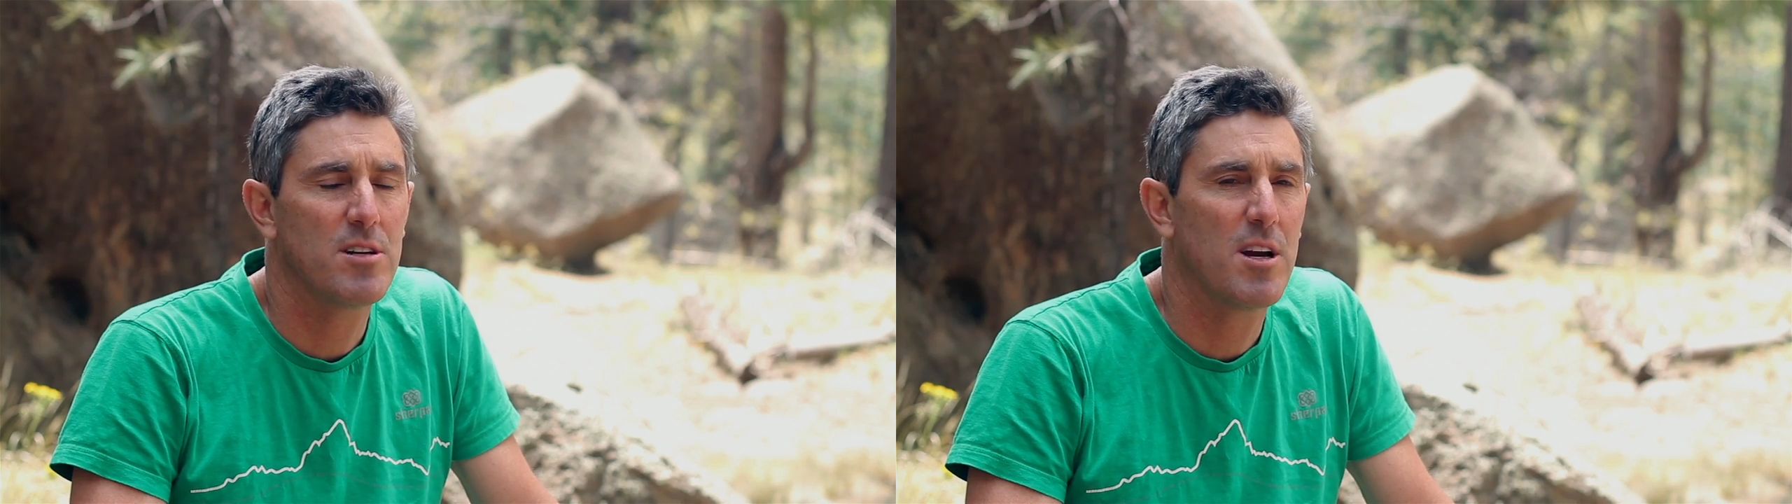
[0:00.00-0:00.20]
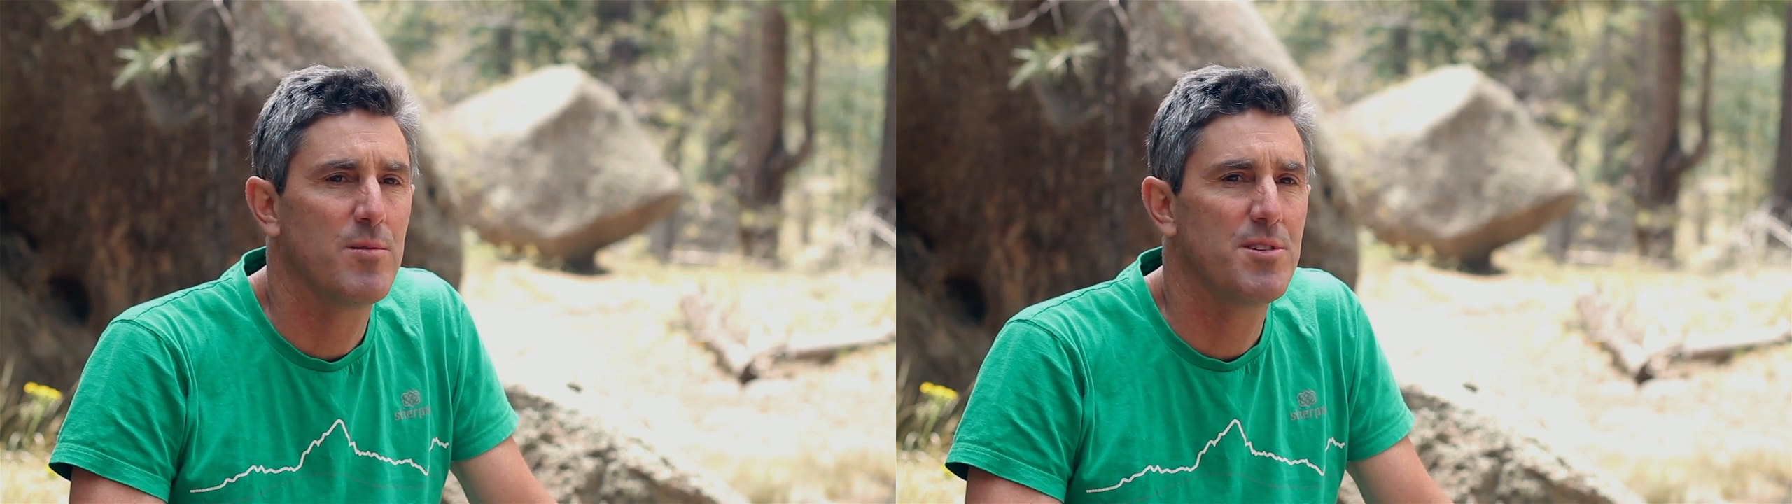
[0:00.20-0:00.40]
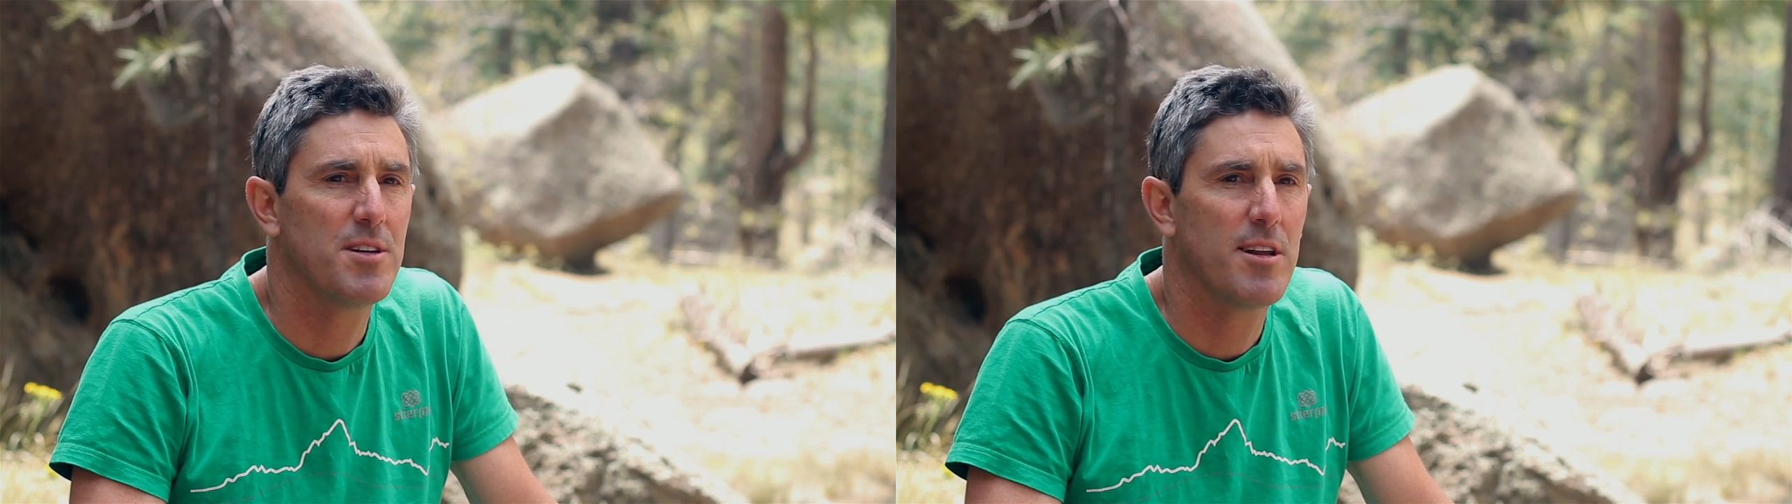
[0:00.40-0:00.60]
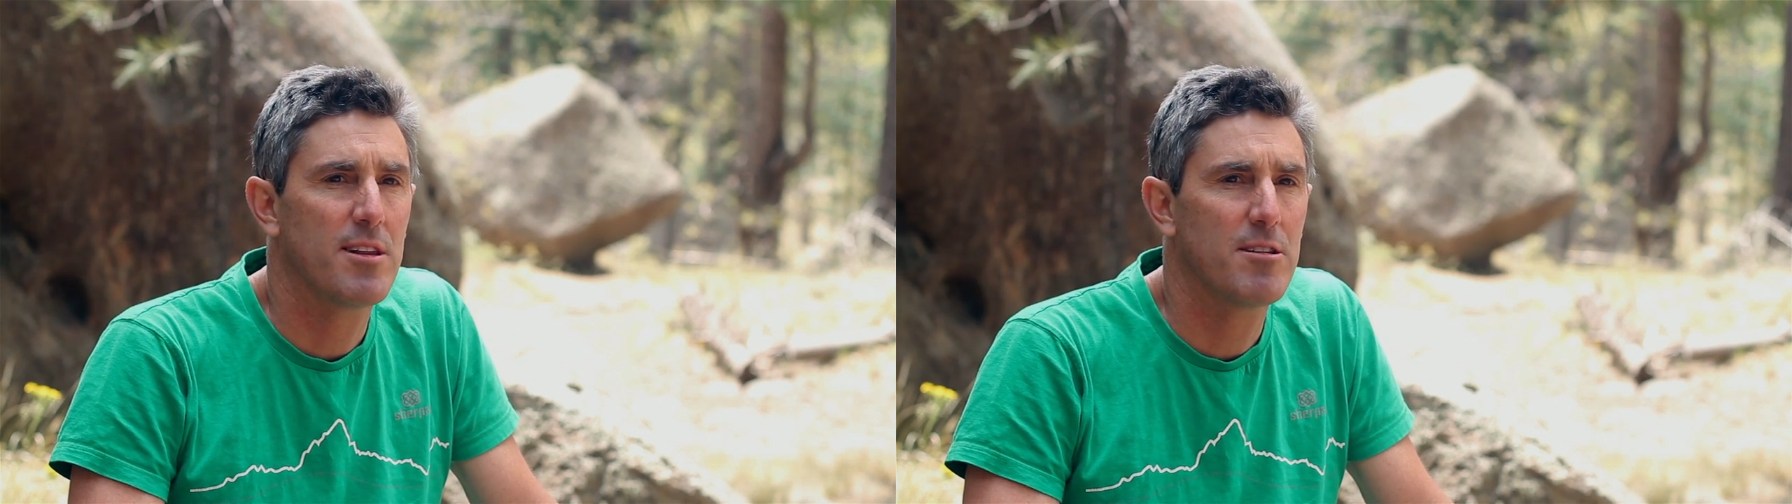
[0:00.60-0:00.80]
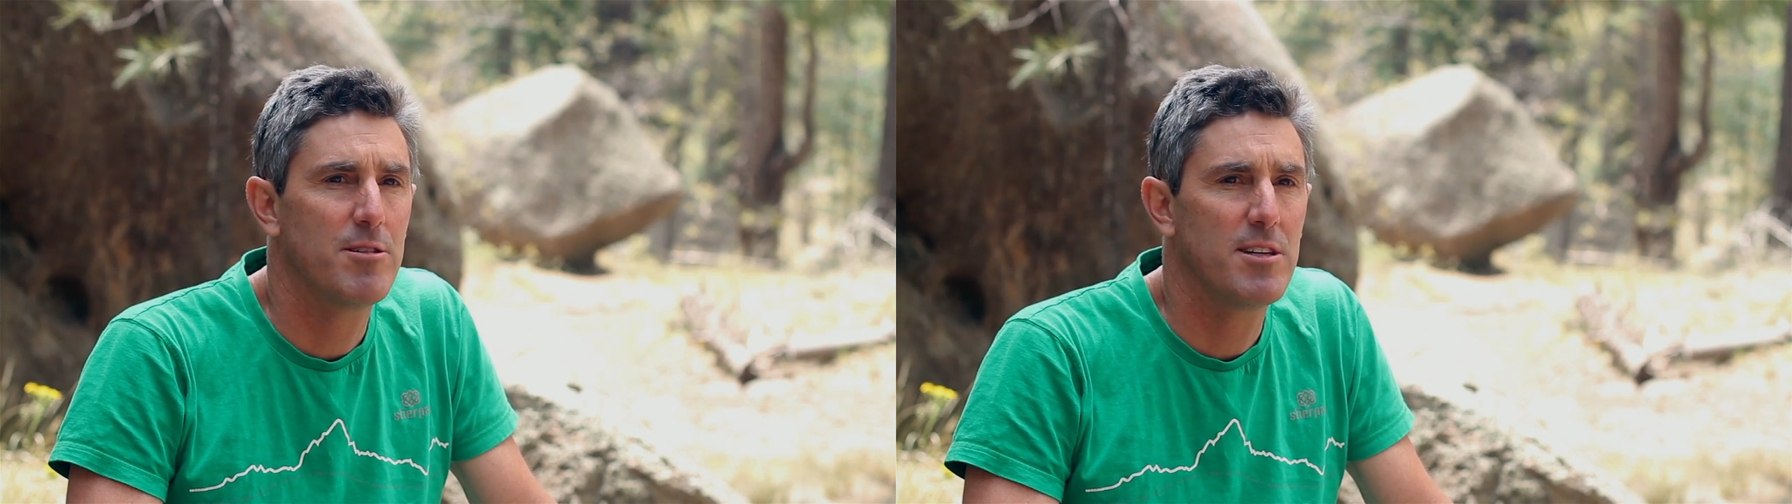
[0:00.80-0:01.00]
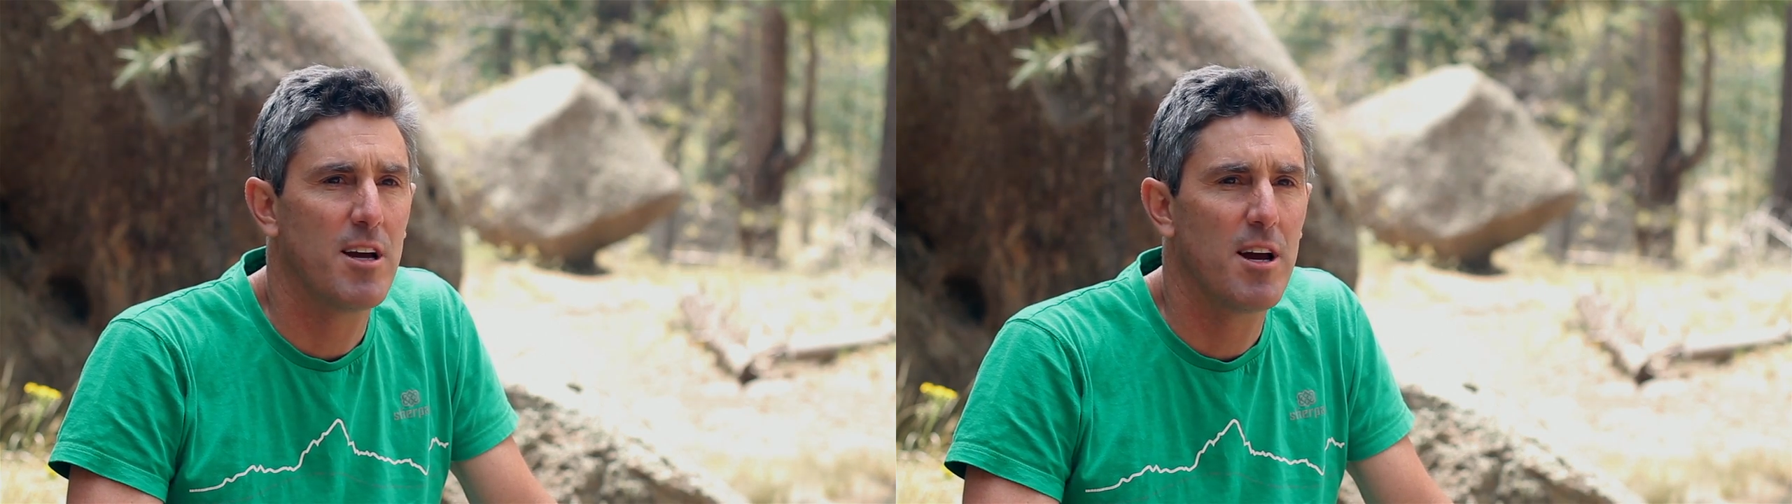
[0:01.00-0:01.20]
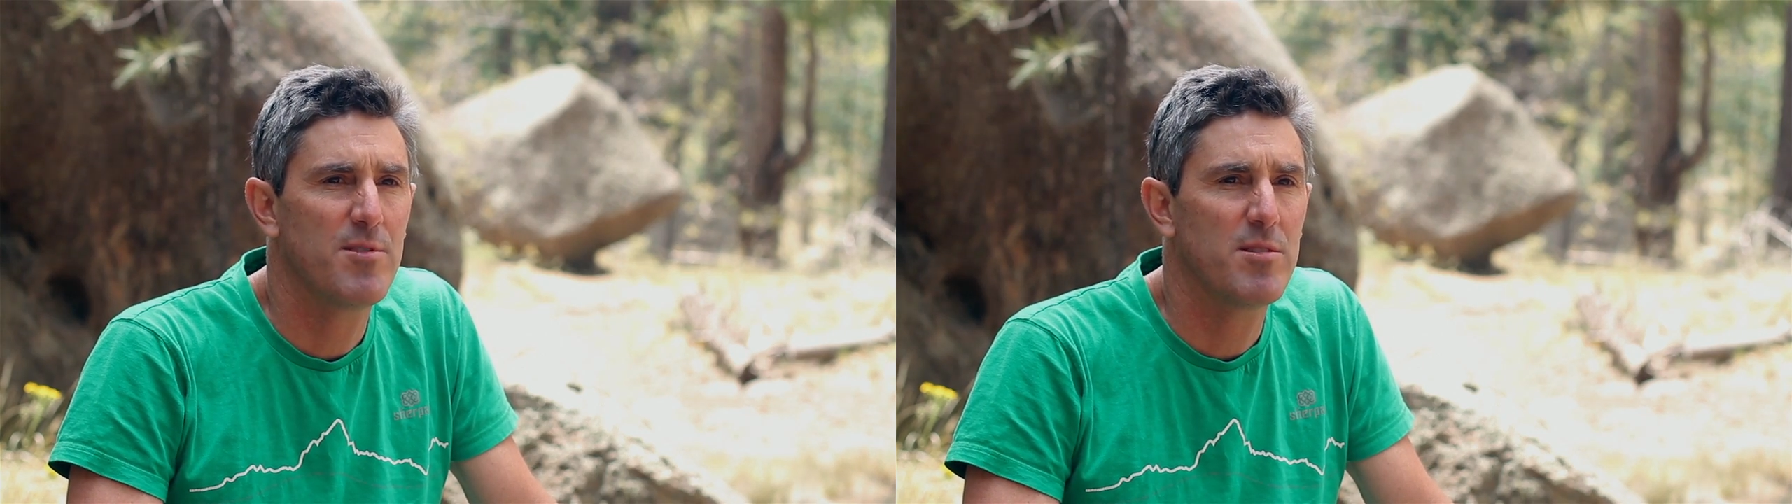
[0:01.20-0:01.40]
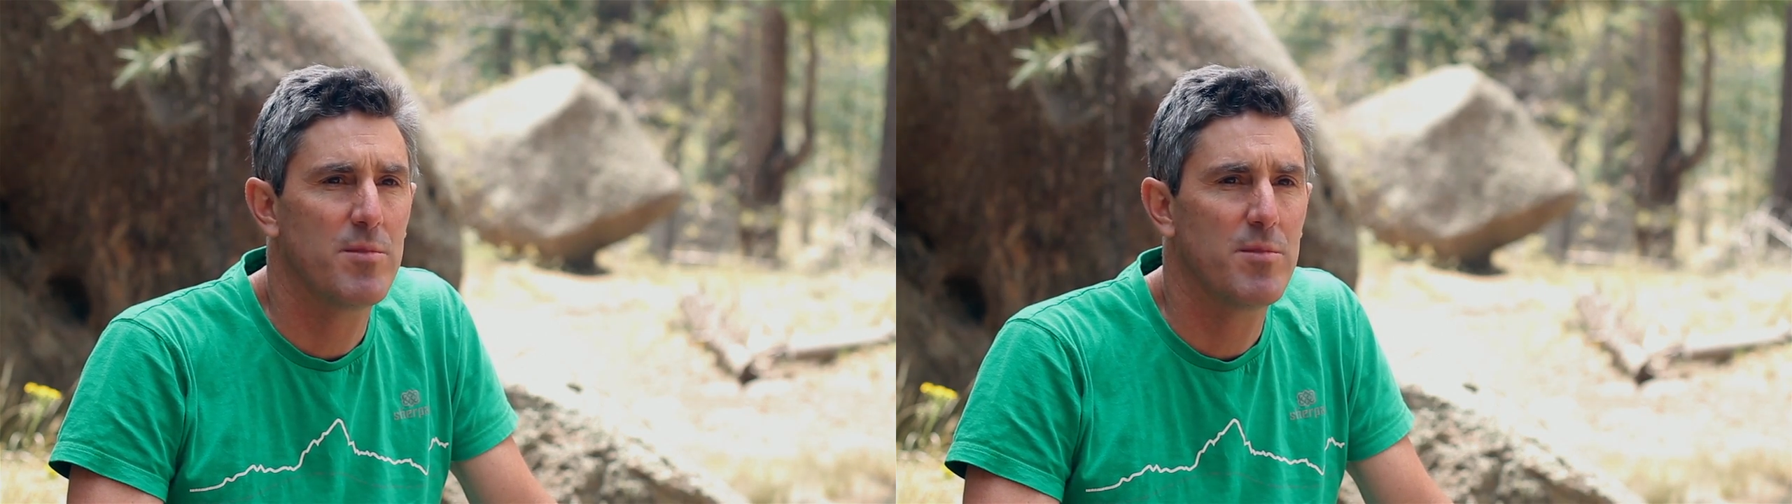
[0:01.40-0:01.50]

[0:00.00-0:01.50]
I would say 3 times a